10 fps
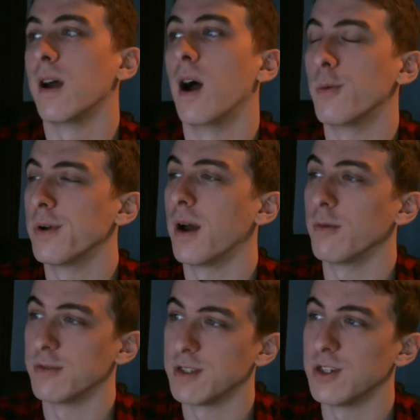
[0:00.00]
I
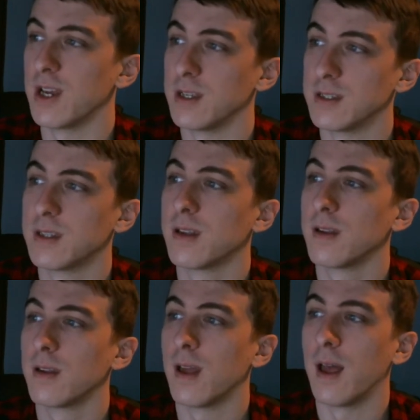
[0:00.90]
would suggest
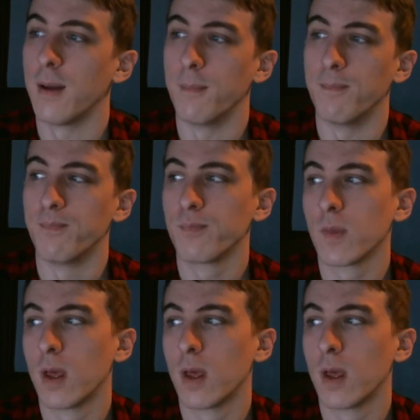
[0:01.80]
Prime